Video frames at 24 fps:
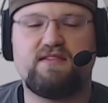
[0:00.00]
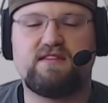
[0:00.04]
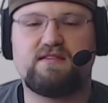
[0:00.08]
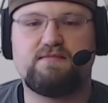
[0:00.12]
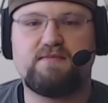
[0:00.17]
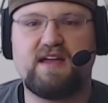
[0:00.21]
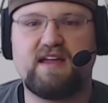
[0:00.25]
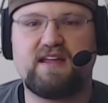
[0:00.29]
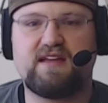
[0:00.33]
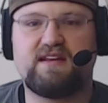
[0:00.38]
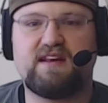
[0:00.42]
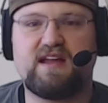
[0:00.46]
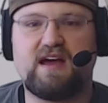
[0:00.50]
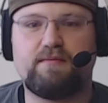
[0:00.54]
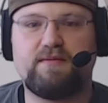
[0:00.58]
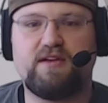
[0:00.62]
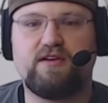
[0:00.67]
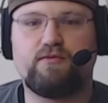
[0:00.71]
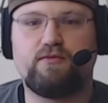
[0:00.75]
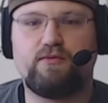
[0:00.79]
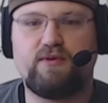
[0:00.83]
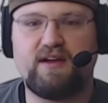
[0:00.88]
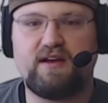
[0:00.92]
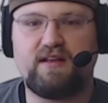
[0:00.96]
to make
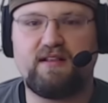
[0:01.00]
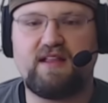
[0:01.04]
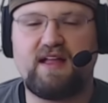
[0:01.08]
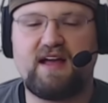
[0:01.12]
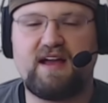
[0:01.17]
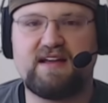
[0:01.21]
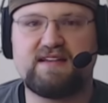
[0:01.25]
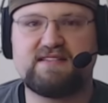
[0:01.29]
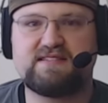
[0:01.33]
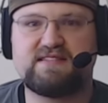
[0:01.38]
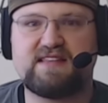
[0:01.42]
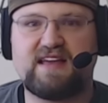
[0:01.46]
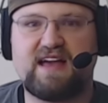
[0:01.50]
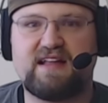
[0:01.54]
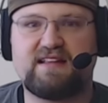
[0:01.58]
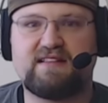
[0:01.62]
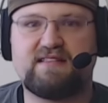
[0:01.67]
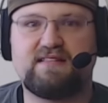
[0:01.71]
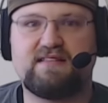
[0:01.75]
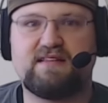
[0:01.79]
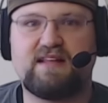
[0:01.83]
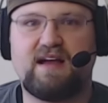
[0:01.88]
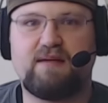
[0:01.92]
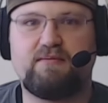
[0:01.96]
Konami realize that
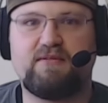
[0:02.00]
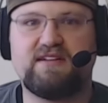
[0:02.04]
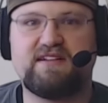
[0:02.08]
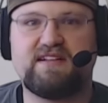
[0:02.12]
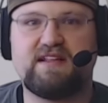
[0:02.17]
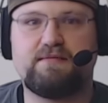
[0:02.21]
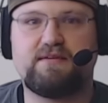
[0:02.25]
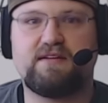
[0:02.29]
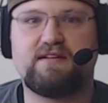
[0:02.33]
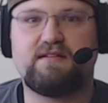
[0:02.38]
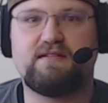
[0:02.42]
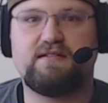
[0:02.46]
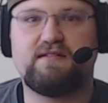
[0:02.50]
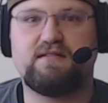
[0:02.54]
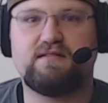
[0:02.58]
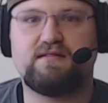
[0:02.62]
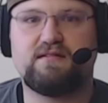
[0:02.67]
how much they've been